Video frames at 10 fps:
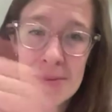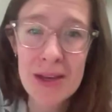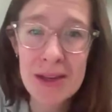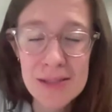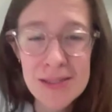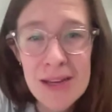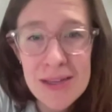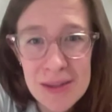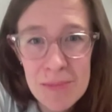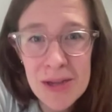because
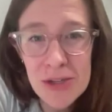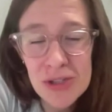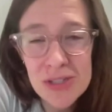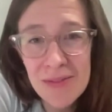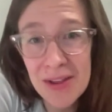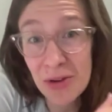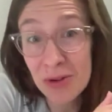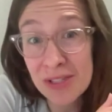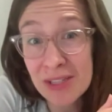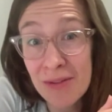some patients have
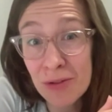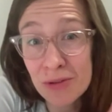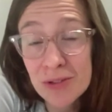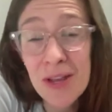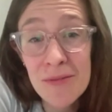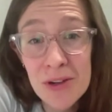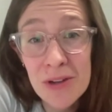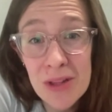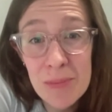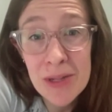increased levels of their
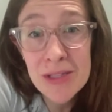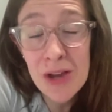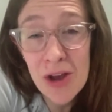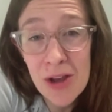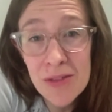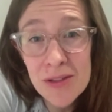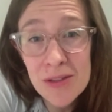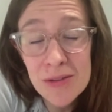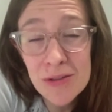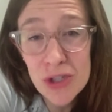lipids on
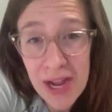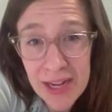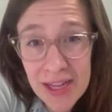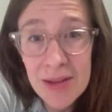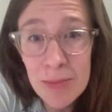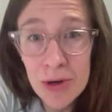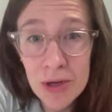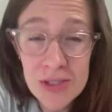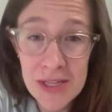the JAK inhibitors.